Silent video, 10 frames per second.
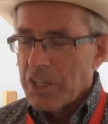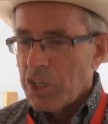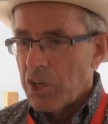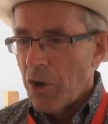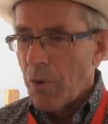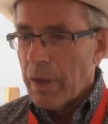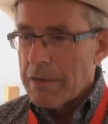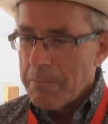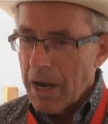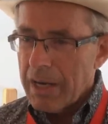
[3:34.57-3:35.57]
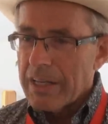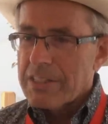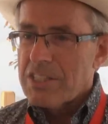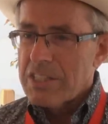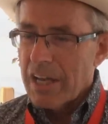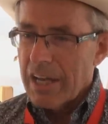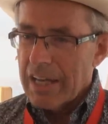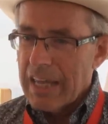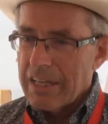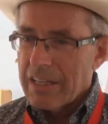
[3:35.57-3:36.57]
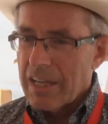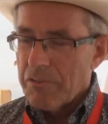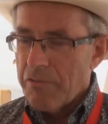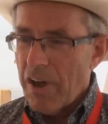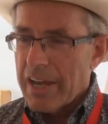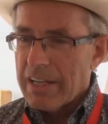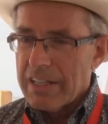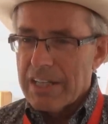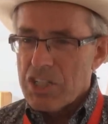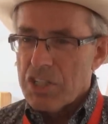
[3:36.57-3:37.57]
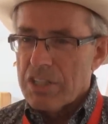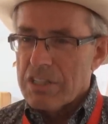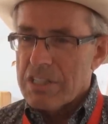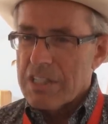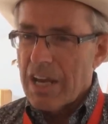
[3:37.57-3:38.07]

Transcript: you know, in buckets uh, in confined conditions,